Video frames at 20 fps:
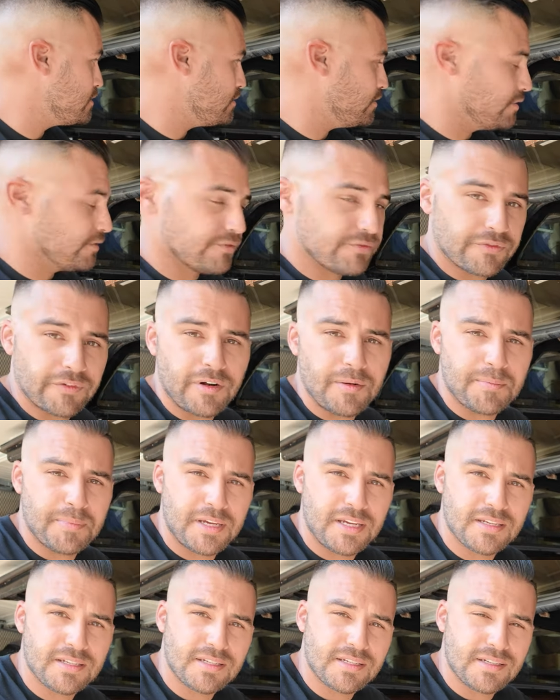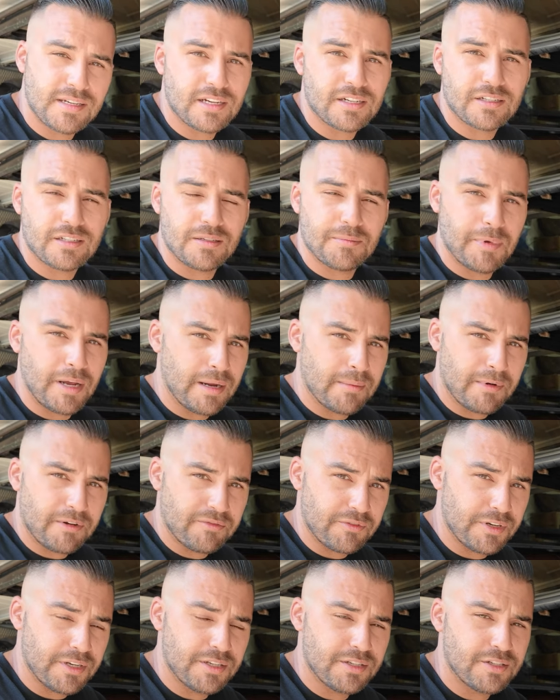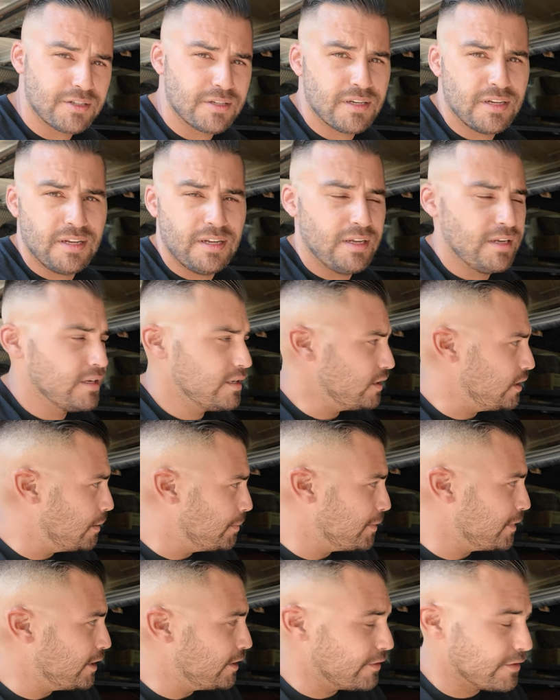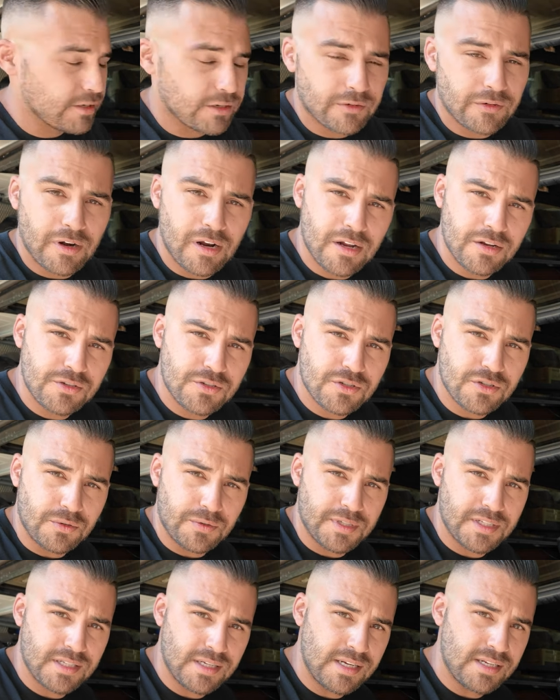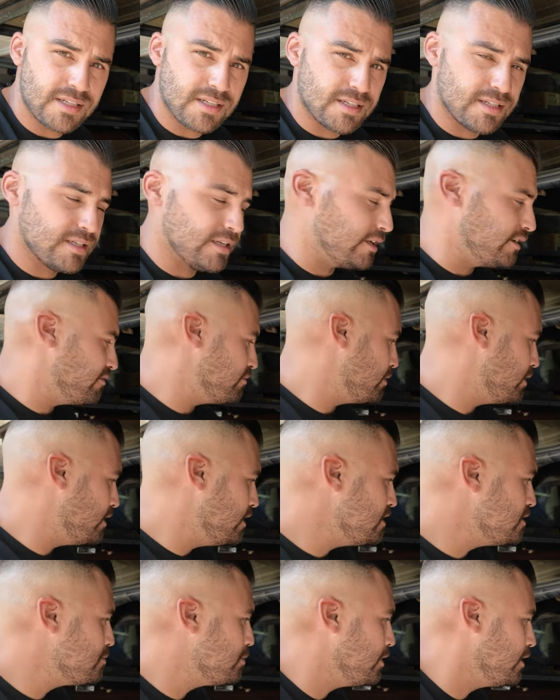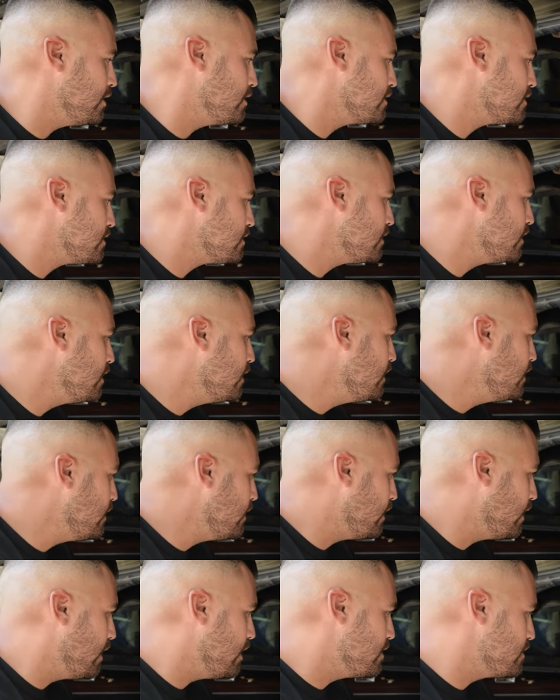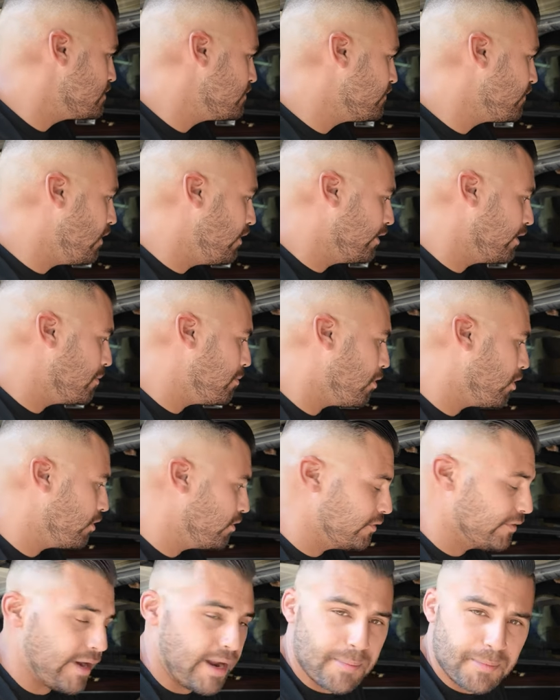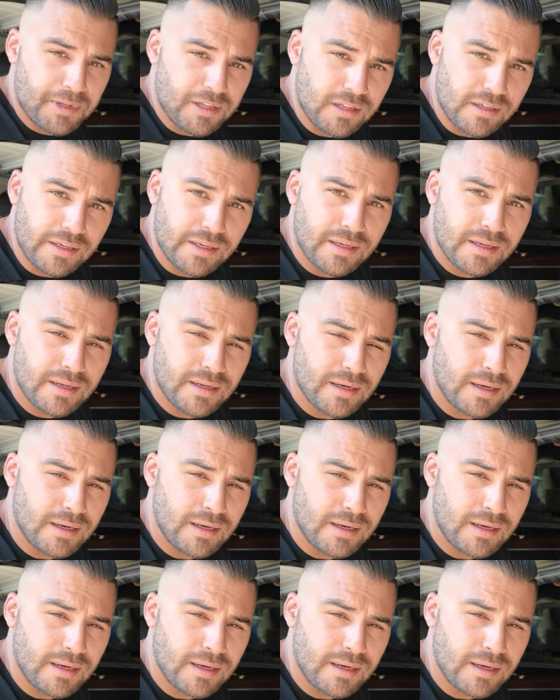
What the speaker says: So the front piece is actually behind my fridge up there in the garage. So it's nice and safe. But this piece is falling apart rapidly.